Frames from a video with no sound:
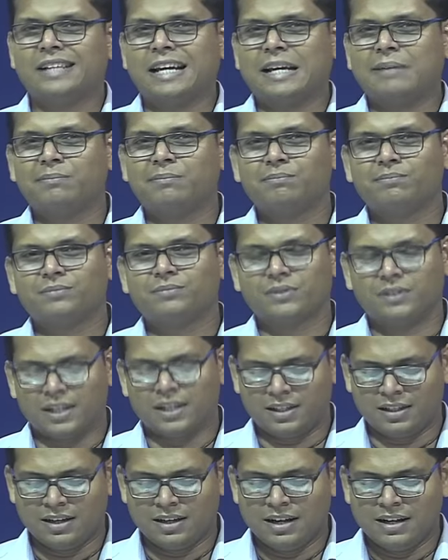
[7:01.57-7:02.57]
times
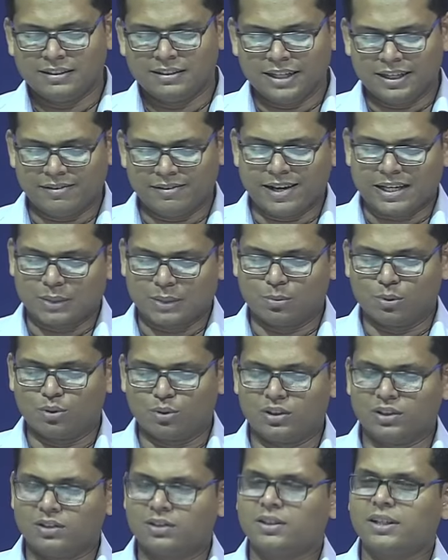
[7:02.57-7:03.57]
that have explored
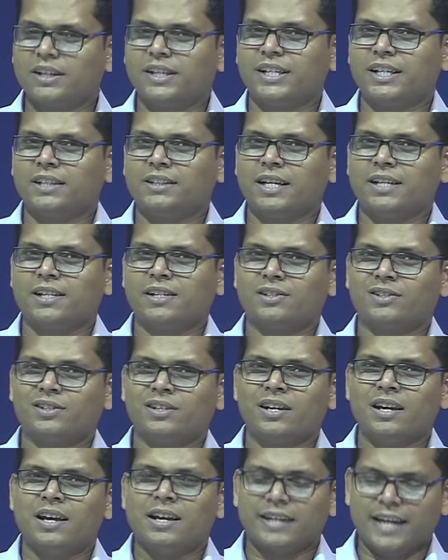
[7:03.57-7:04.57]
this area. That is,
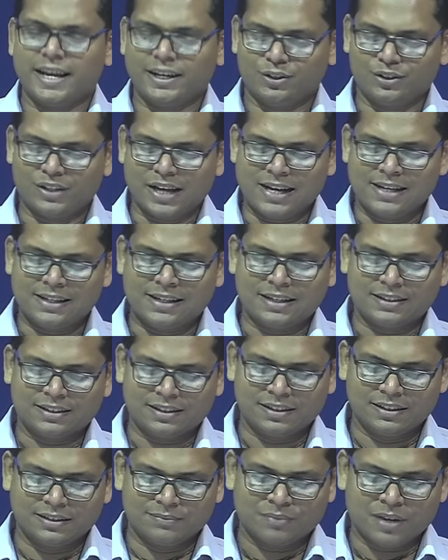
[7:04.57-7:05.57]
can you tell that
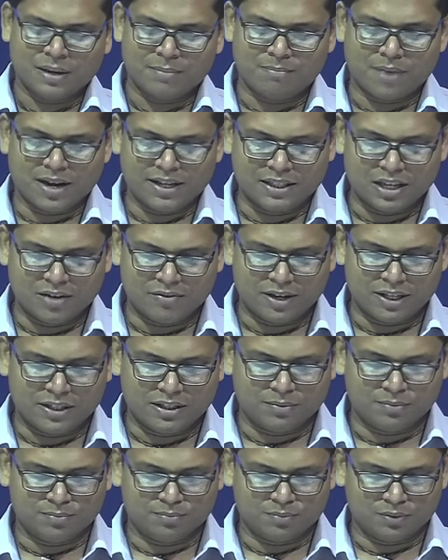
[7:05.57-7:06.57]
by the way
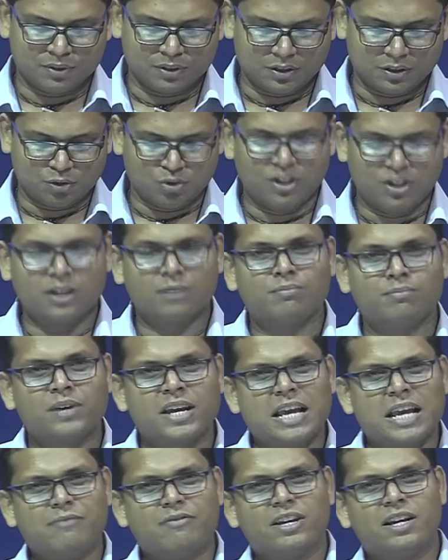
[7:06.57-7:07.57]
the tweeting
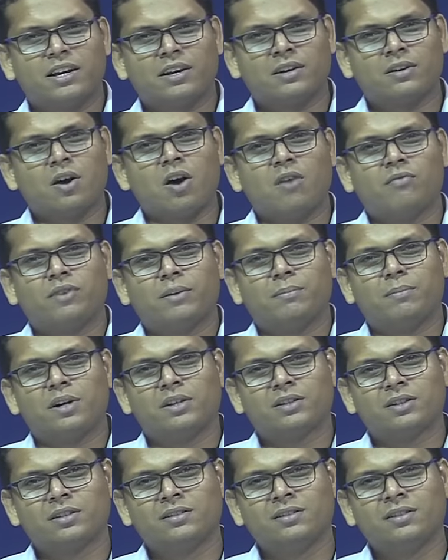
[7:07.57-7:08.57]
behavior of a
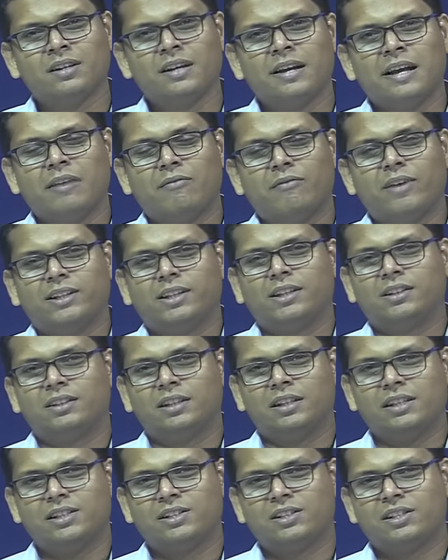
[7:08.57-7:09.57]
person, whether
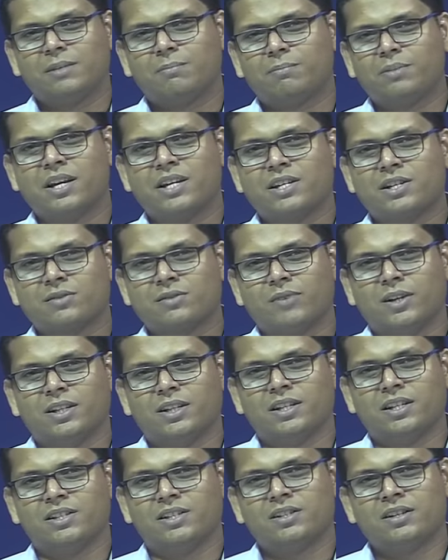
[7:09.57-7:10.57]
he is depressed, whether
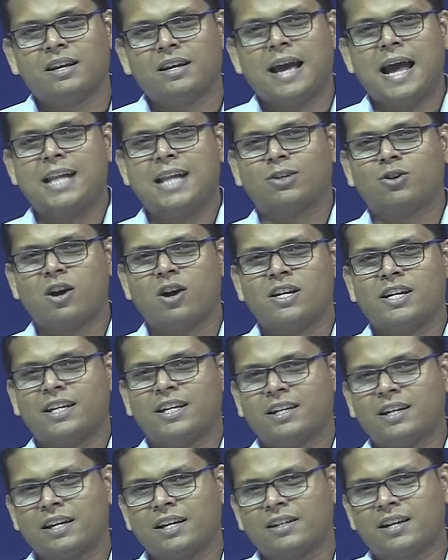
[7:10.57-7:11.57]
he is
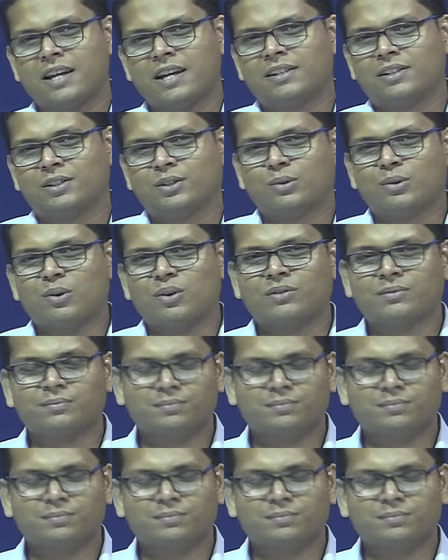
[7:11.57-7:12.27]
alcoholic, and so on.